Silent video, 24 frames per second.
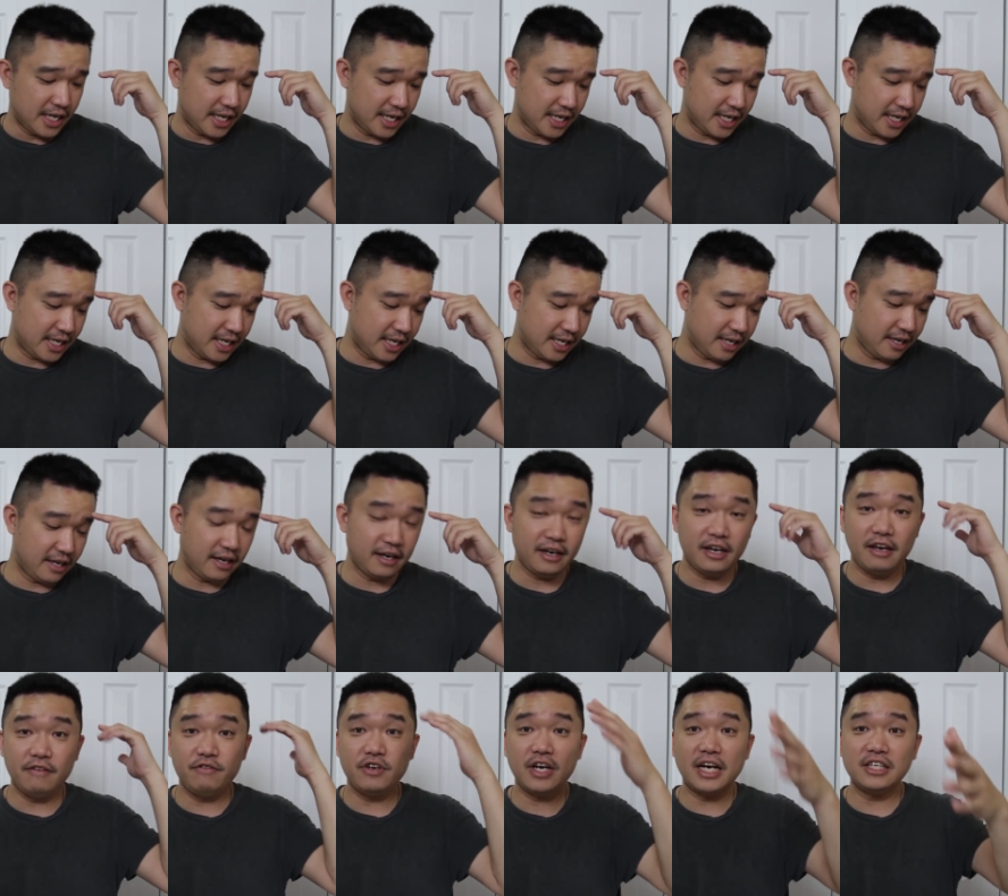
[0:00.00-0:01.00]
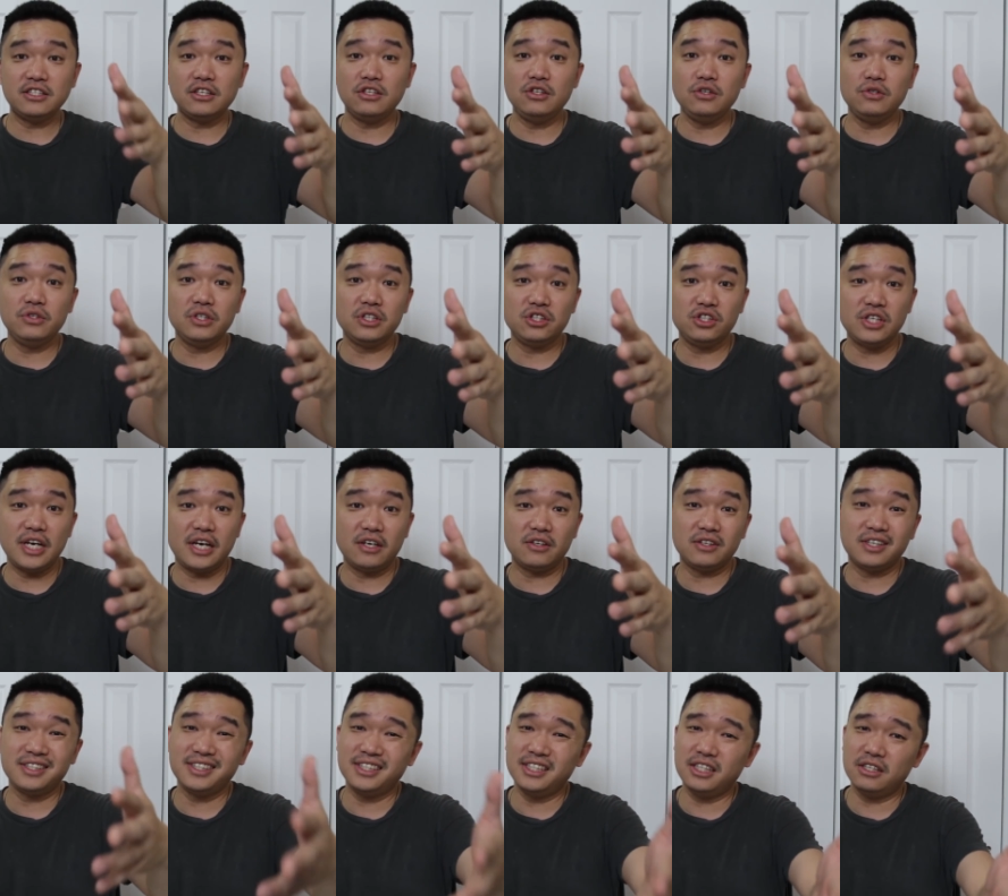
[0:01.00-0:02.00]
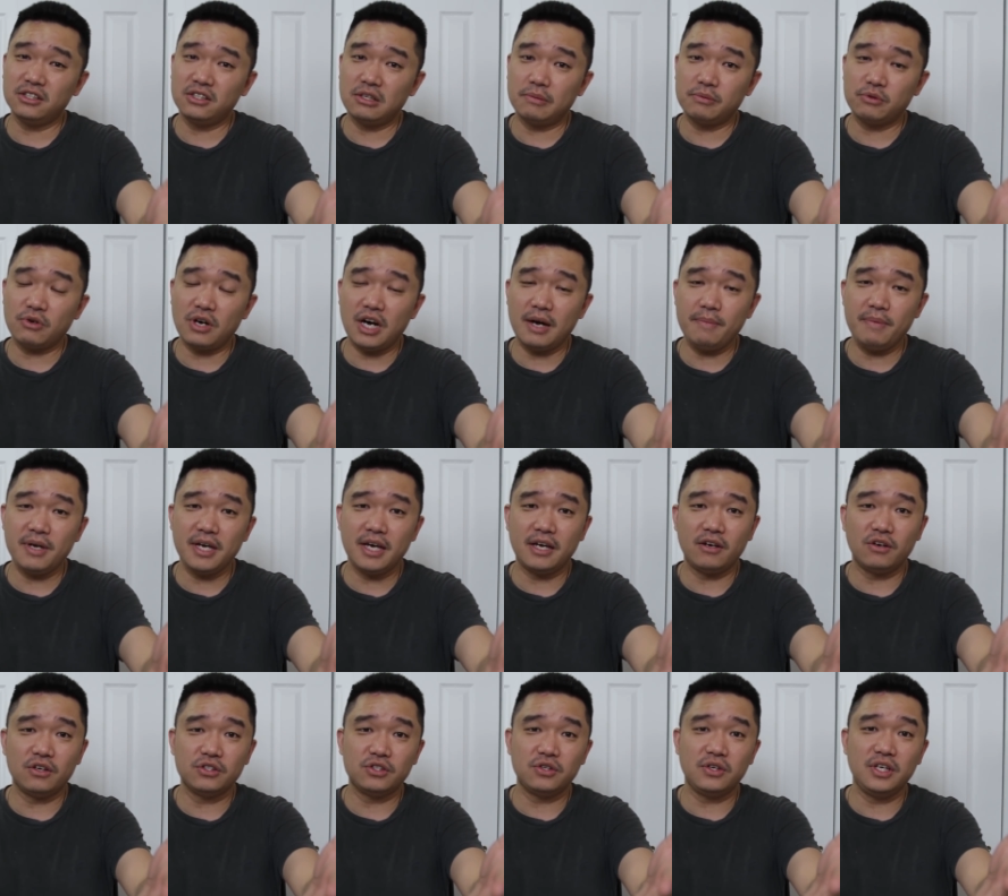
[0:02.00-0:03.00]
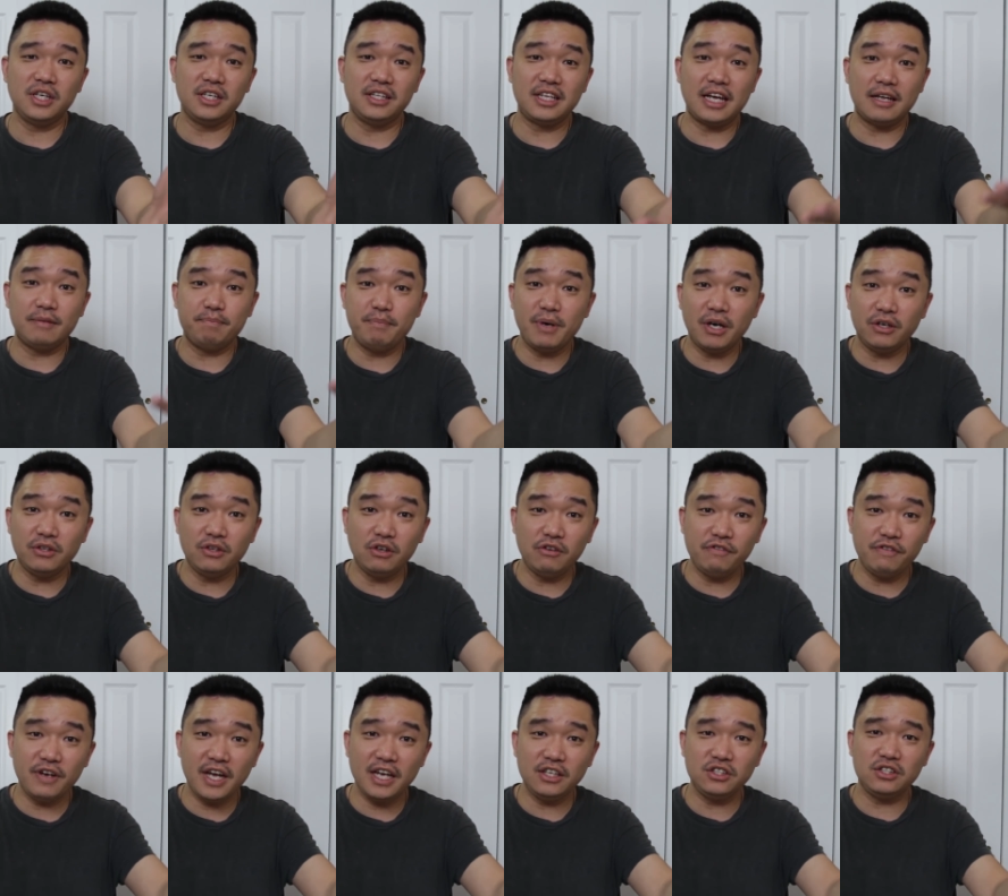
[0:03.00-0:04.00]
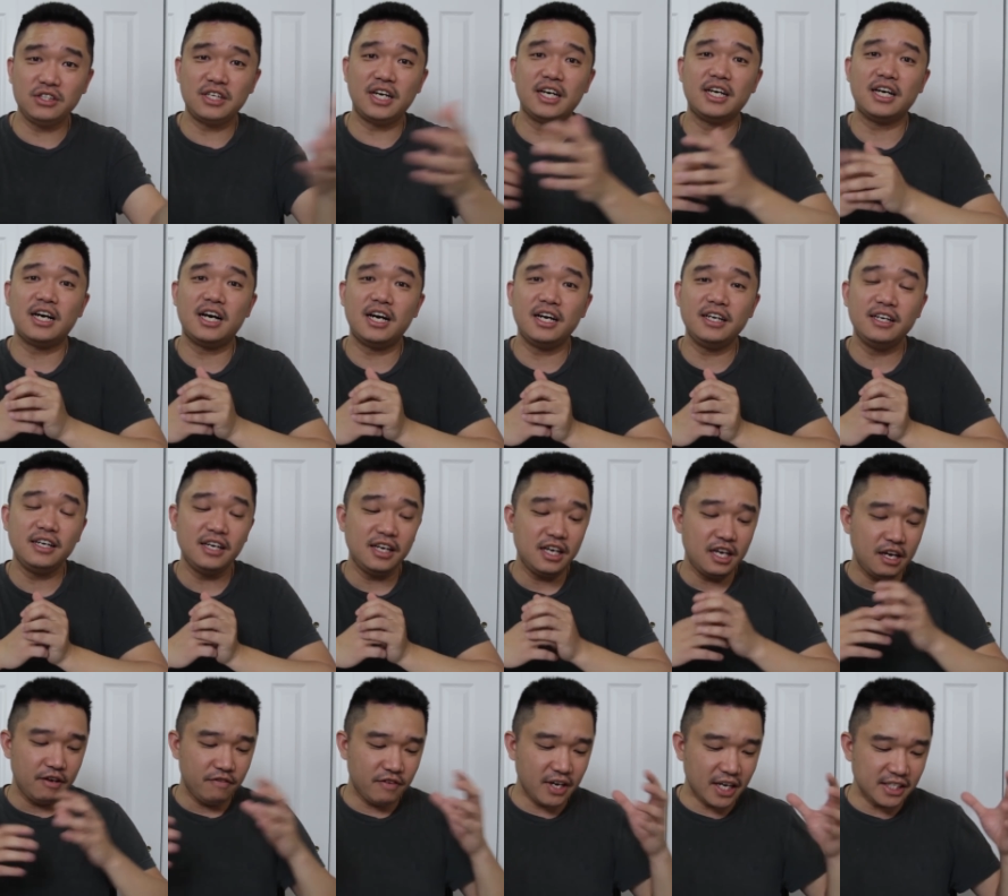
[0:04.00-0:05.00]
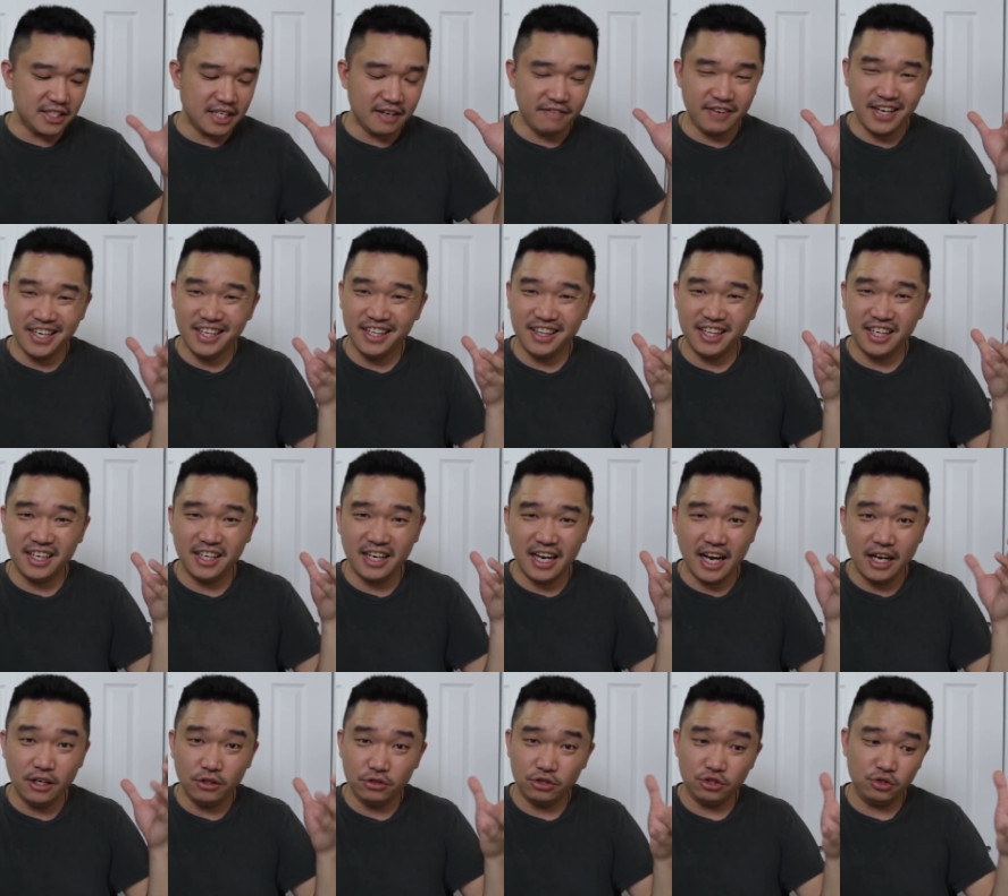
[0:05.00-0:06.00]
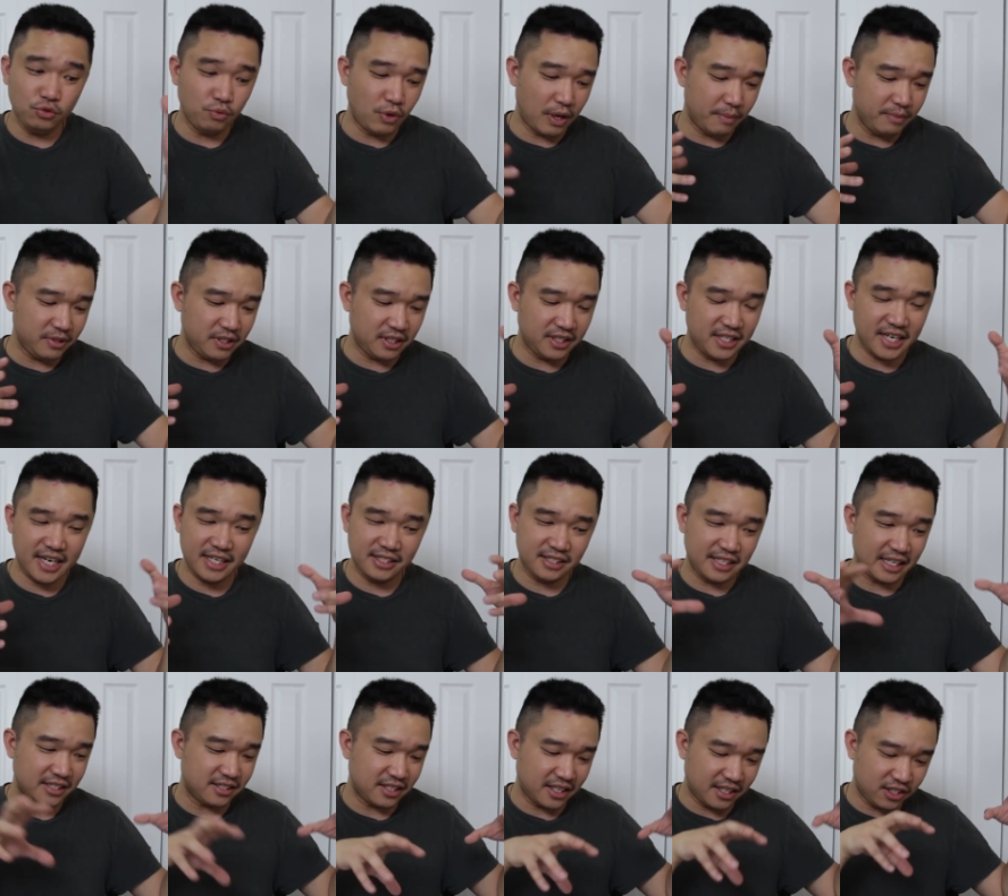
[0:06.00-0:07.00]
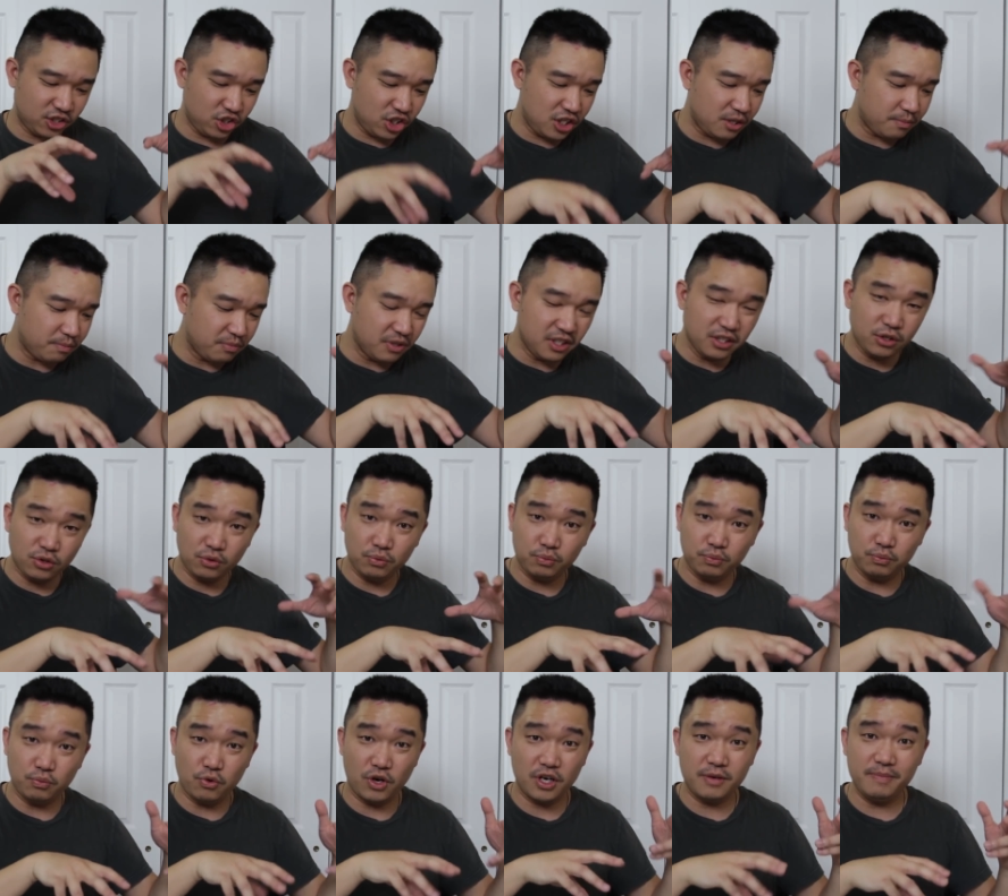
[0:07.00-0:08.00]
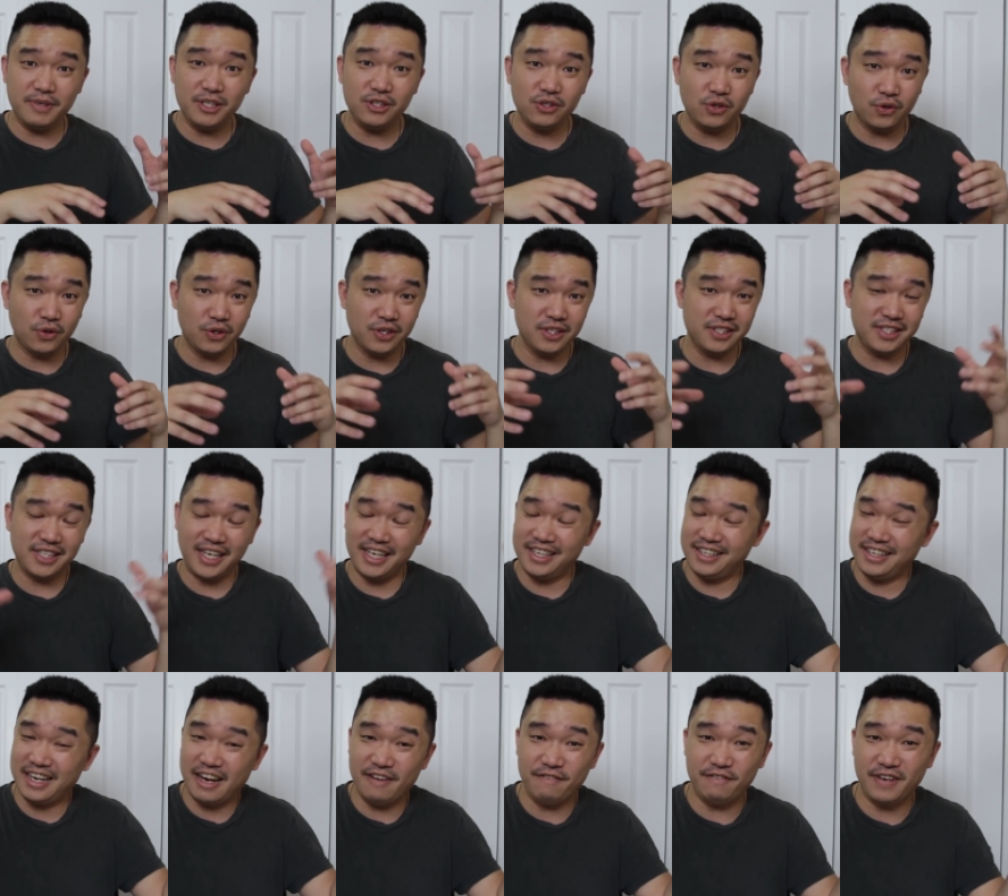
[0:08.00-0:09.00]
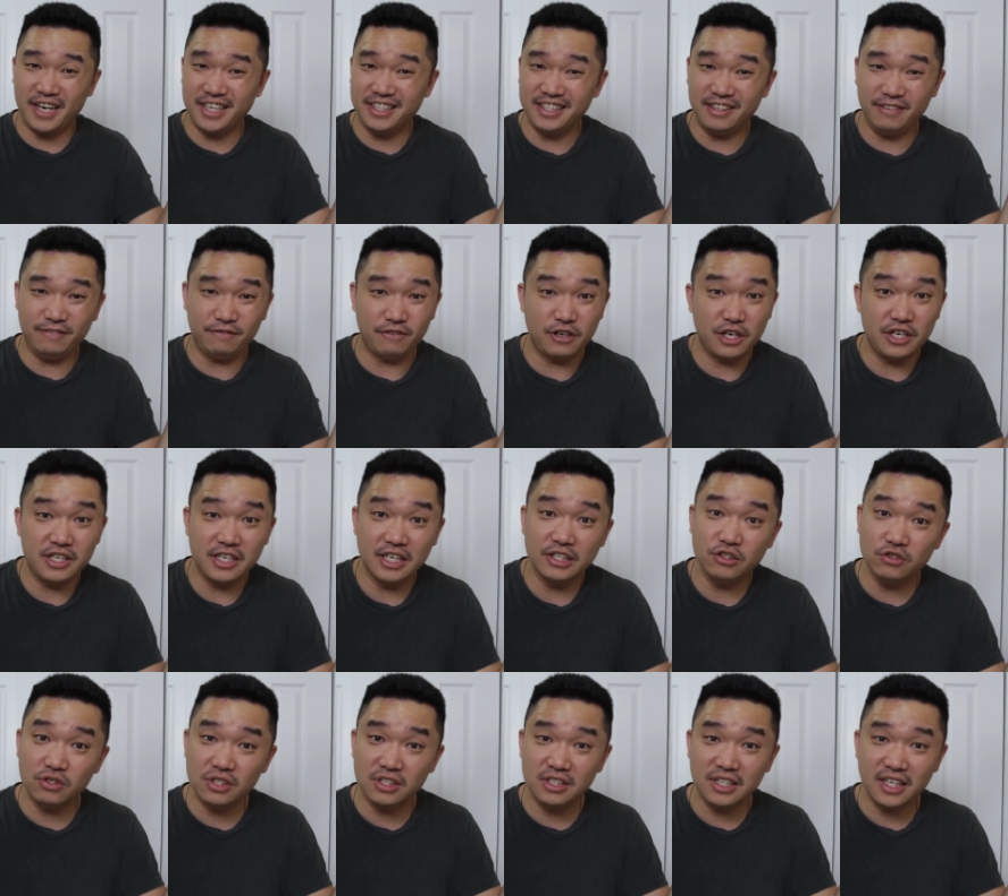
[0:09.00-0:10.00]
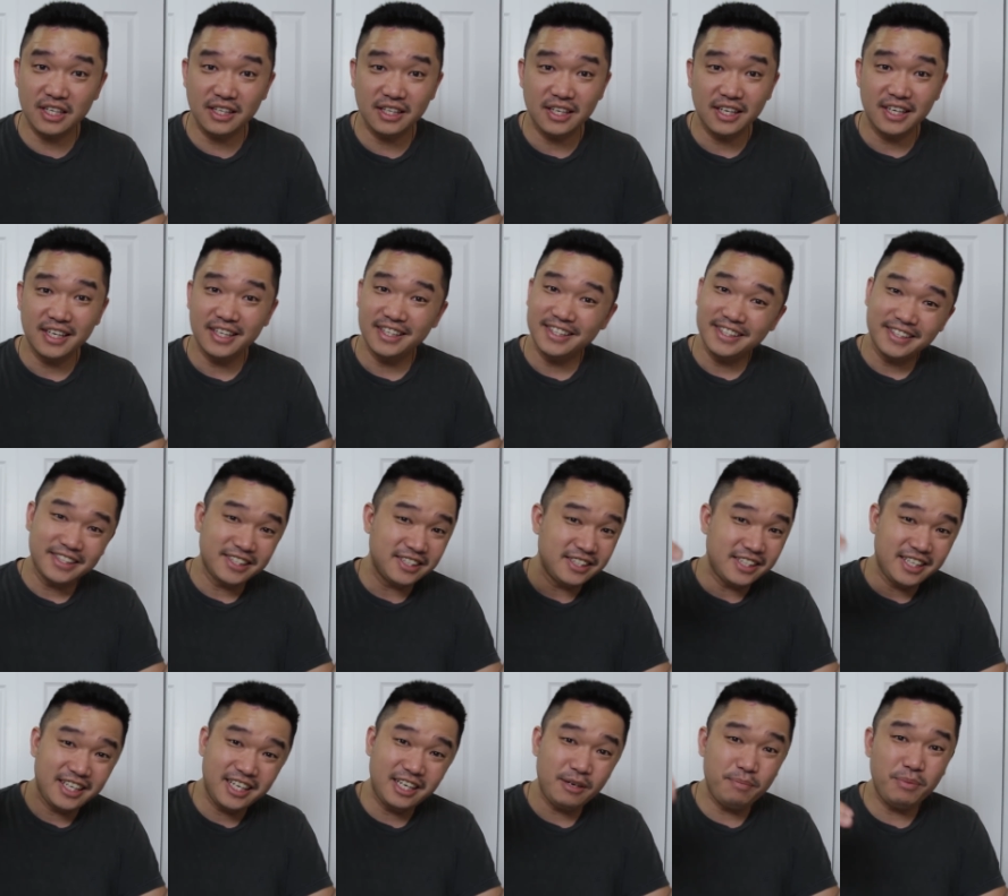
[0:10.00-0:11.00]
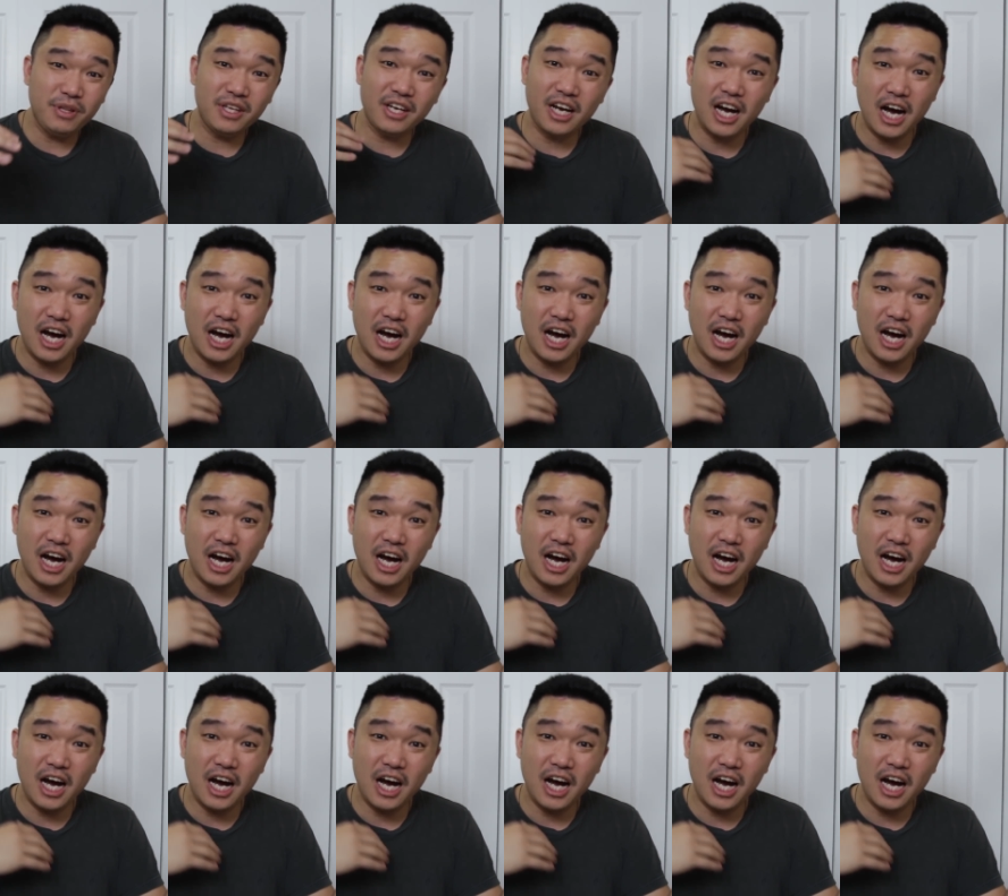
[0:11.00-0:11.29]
Uh, if you guys are new to this channel, consider subscribing and also hitting that bell notification icon. If you guys have anything else you want me to test that's like cheap little workman toys and I find it very interesting, hit up in the